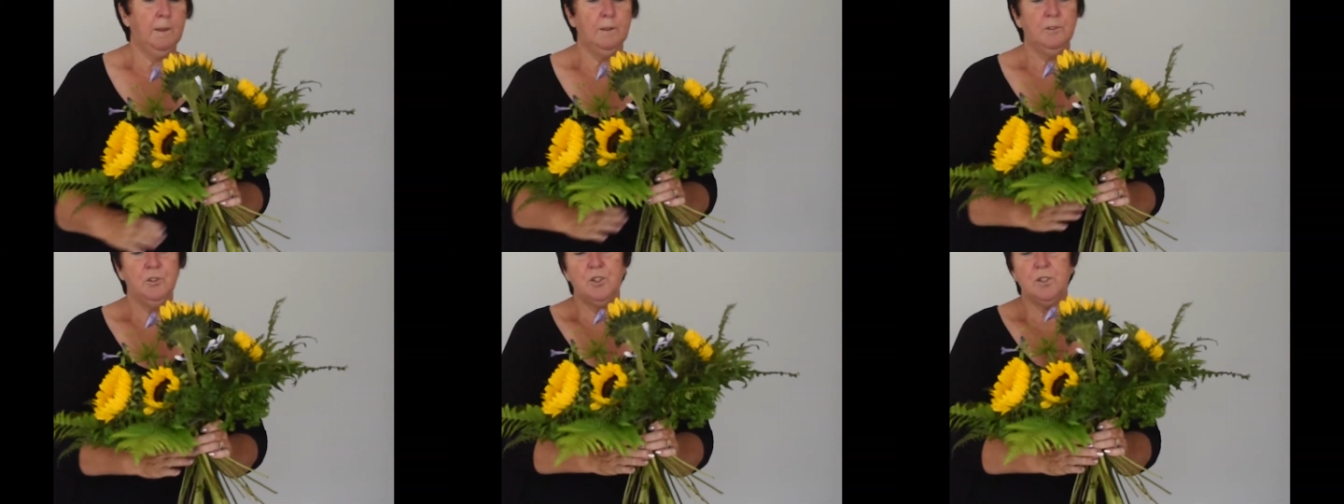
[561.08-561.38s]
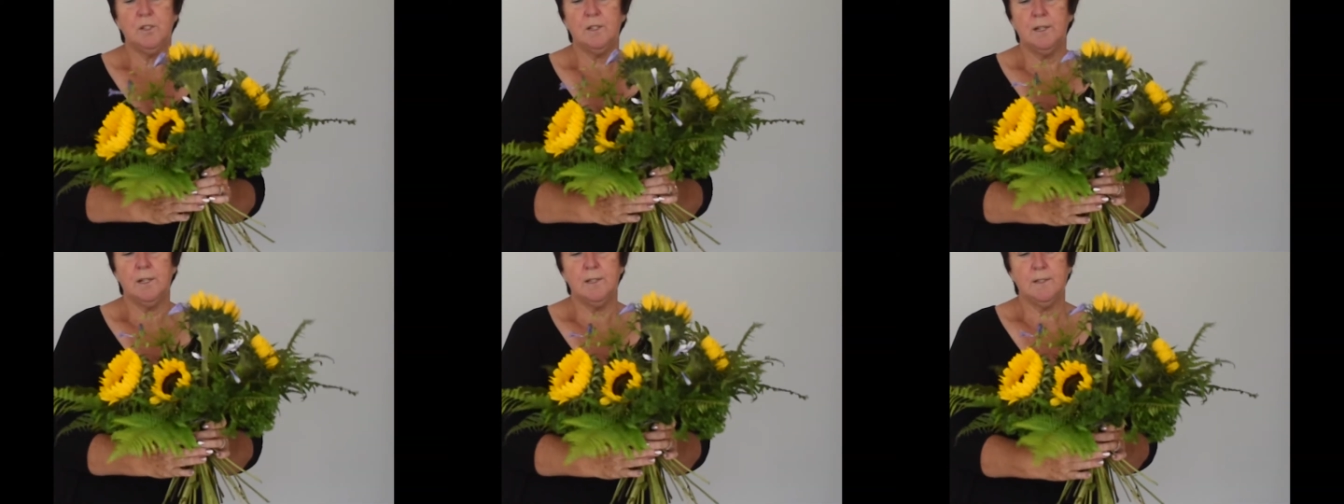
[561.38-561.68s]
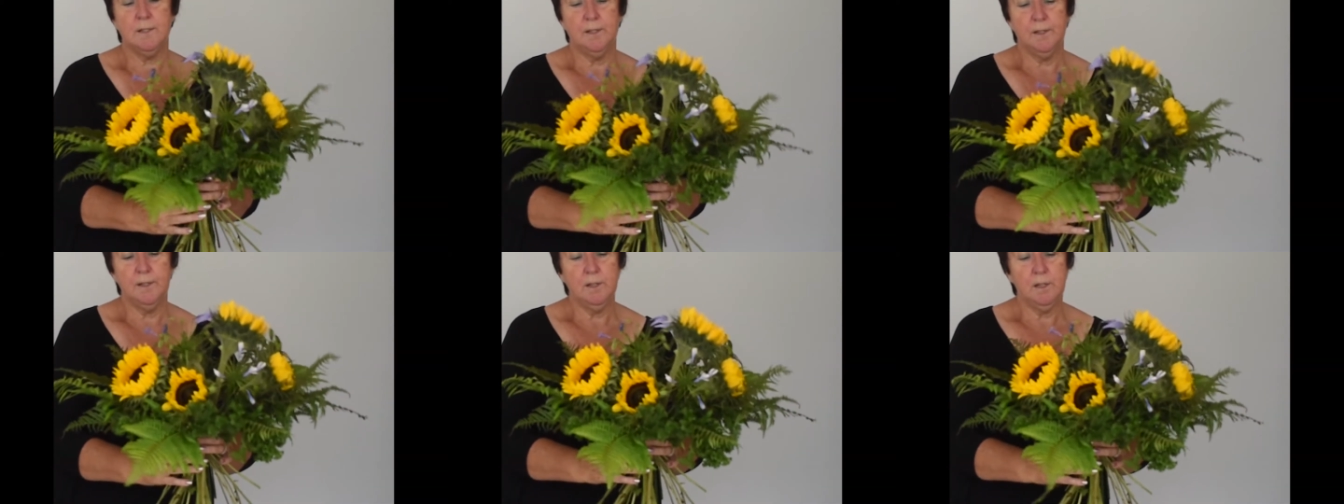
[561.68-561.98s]
Just
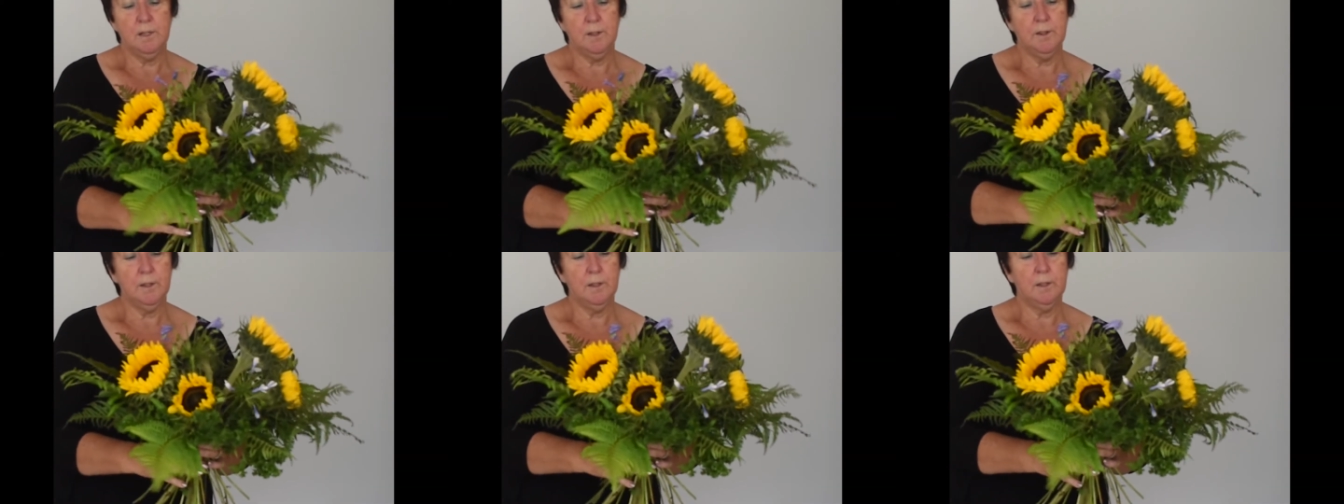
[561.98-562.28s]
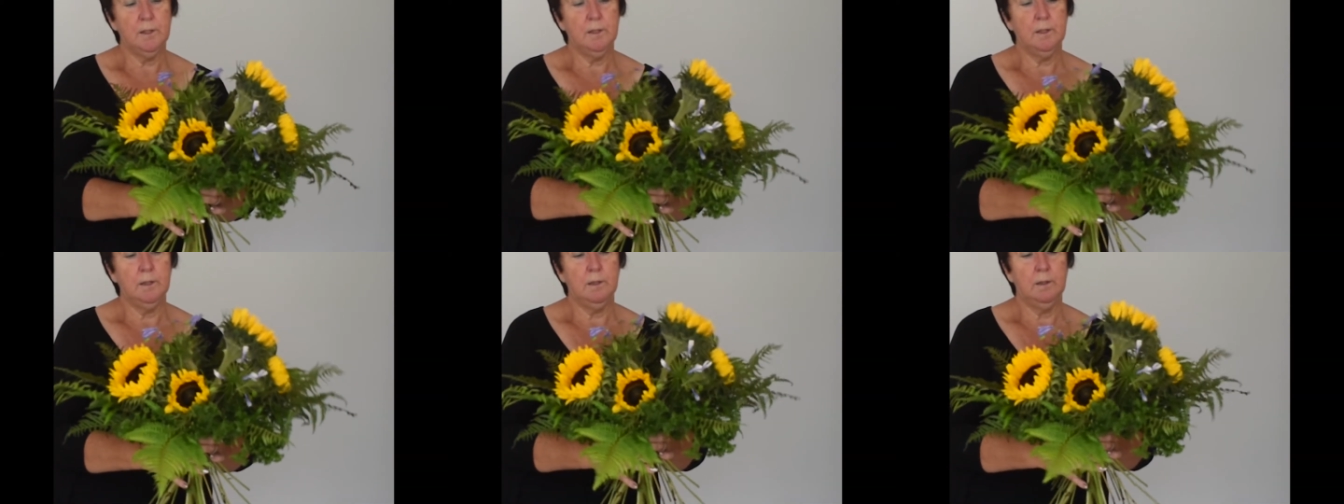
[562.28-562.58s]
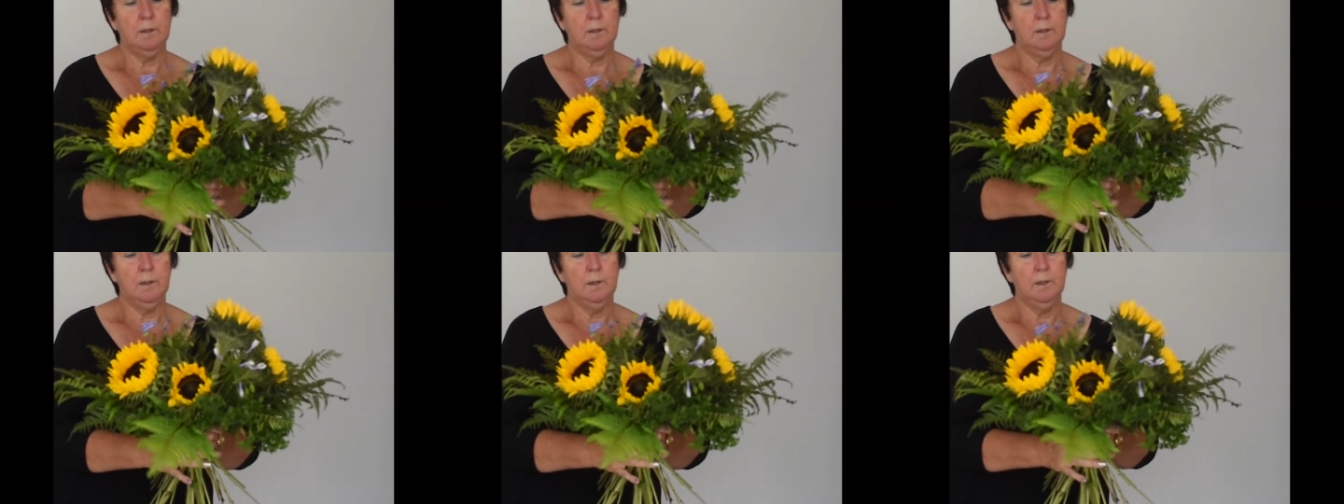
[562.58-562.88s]
adds another
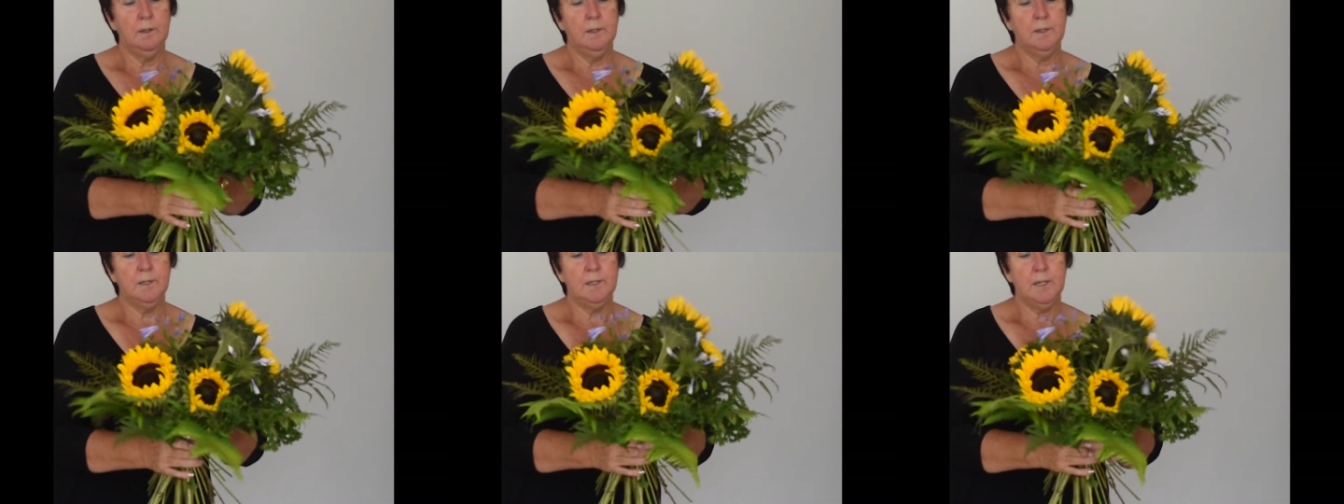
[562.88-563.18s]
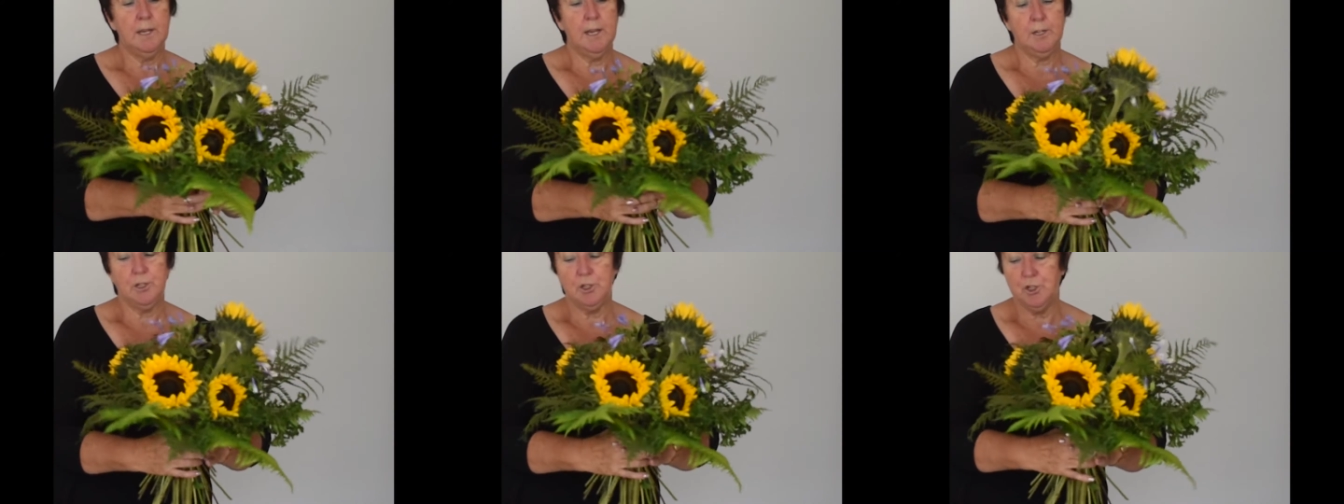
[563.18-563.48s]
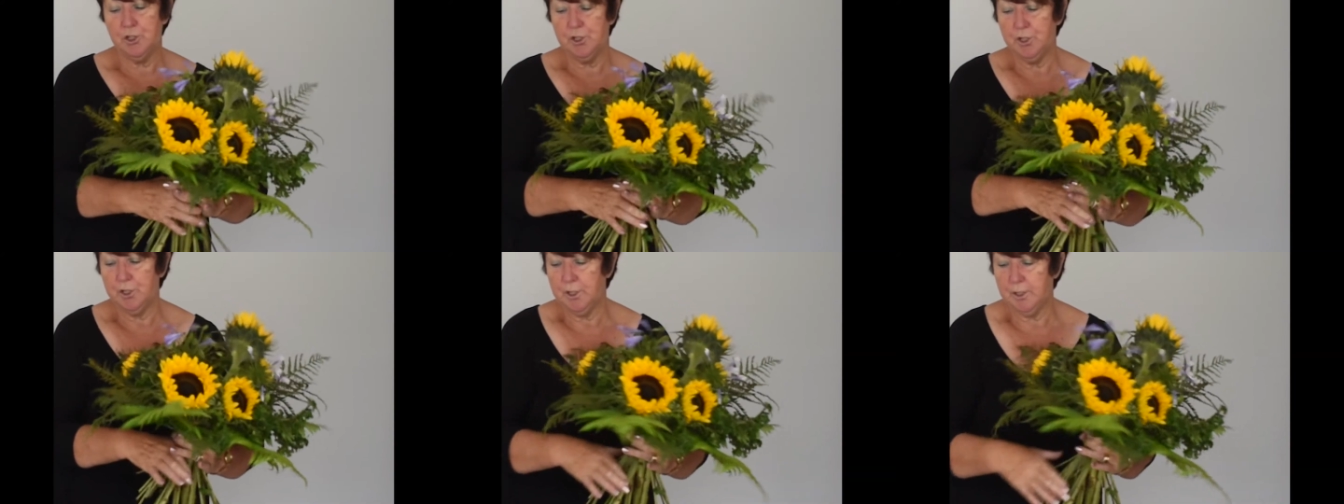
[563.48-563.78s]

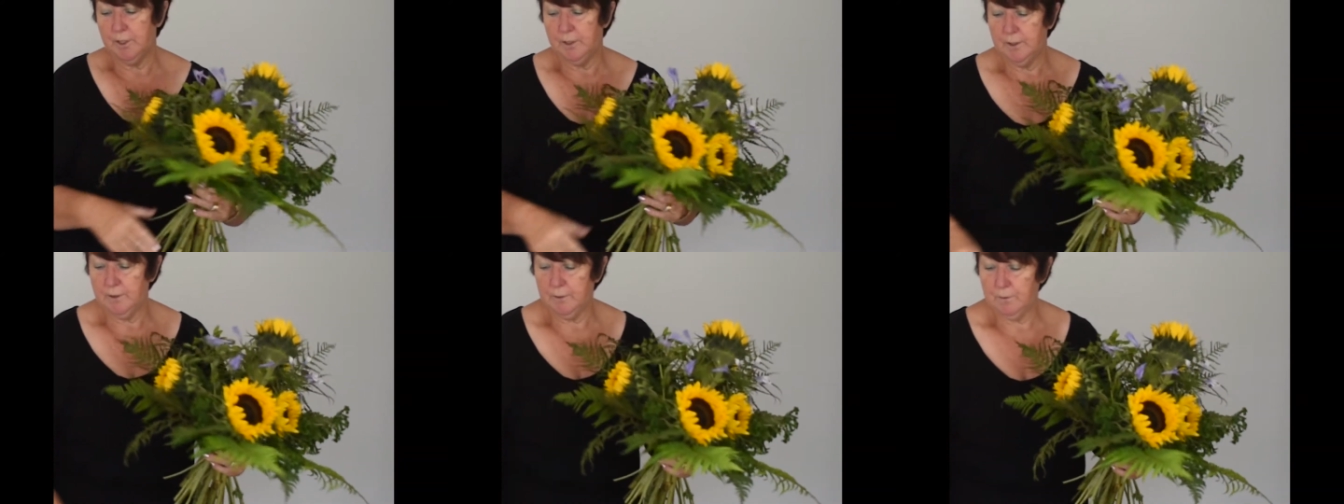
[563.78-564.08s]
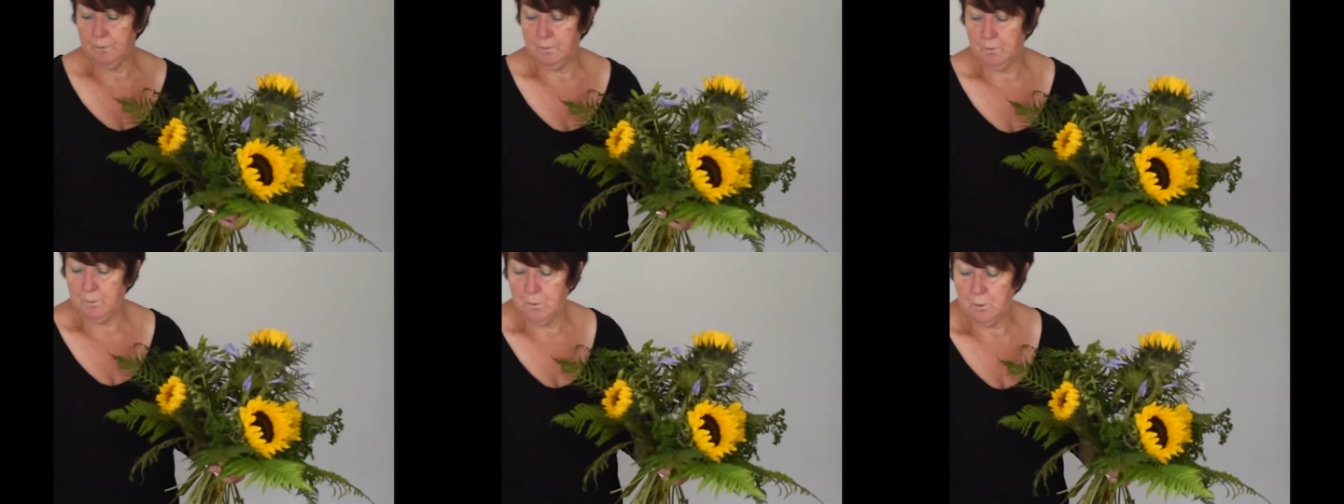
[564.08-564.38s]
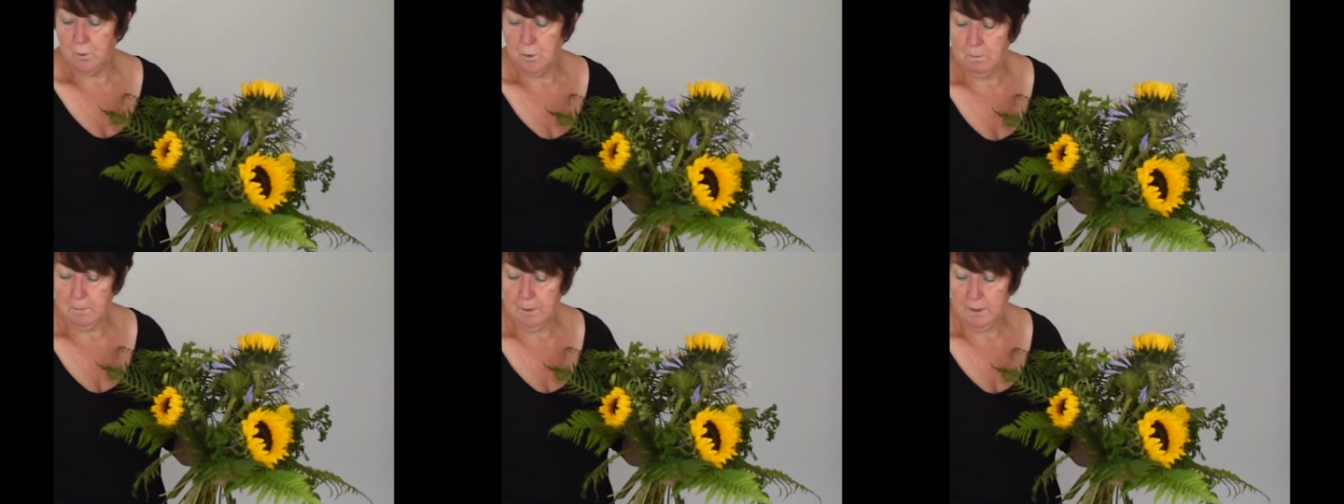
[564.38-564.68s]
texture and
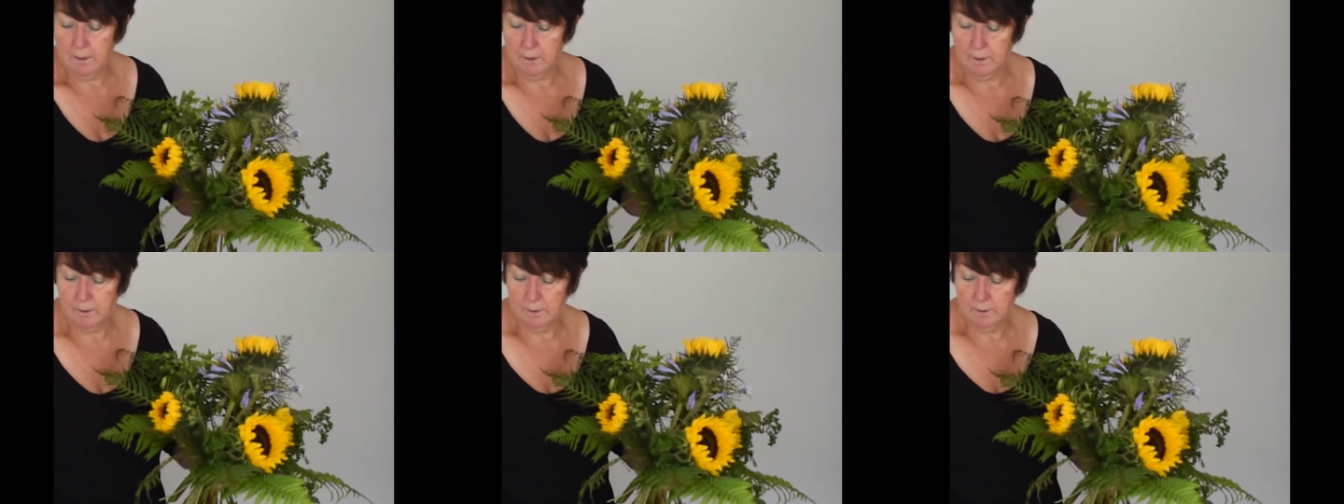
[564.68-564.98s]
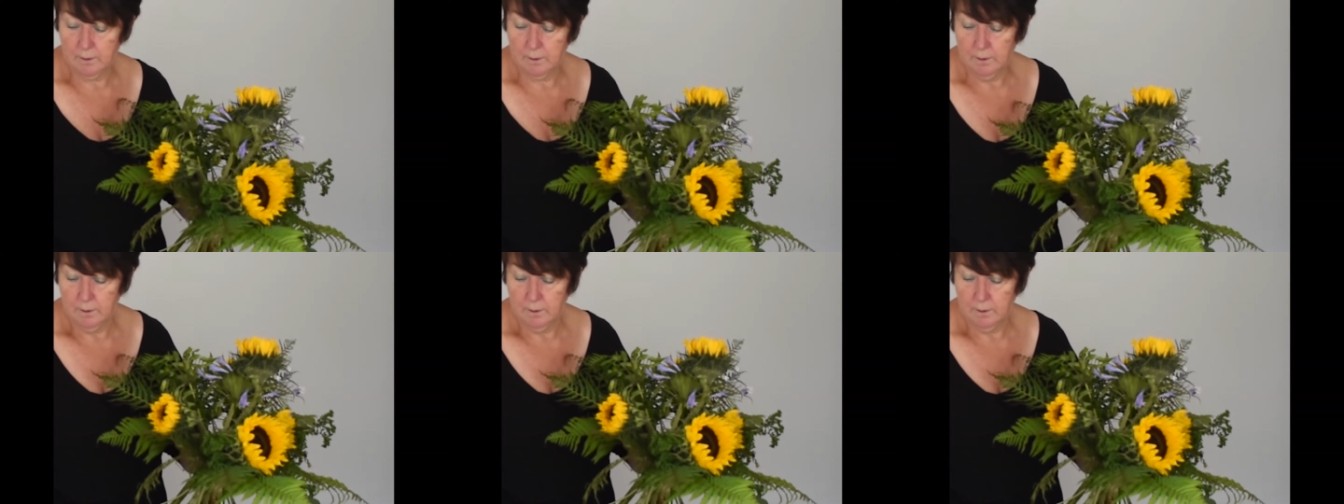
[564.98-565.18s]
form here